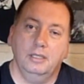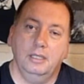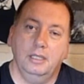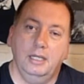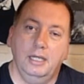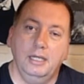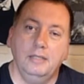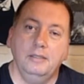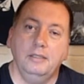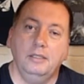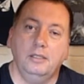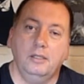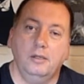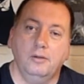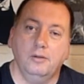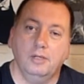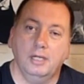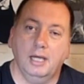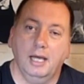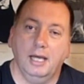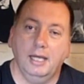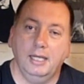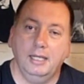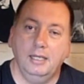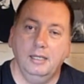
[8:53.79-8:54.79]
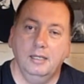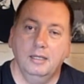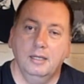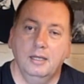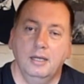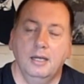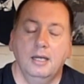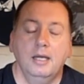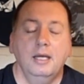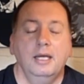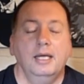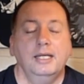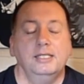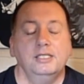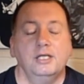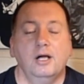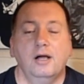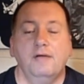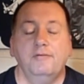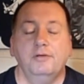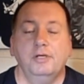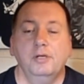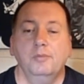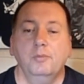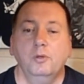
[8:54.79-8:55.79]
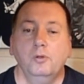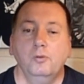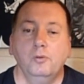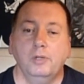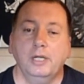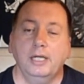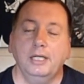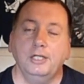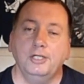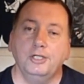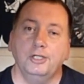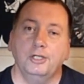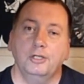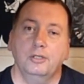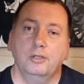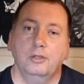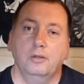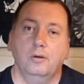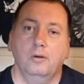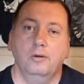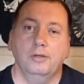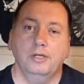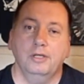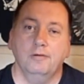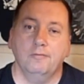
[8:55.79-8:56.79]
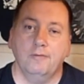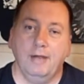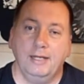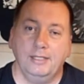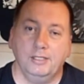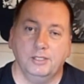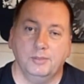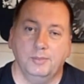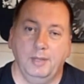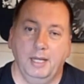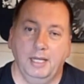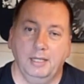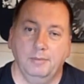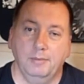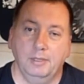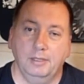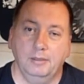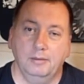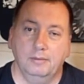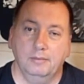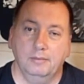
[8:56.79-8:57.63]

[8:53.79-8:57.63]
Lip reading: in the UK is either your mortgage or your rent payment.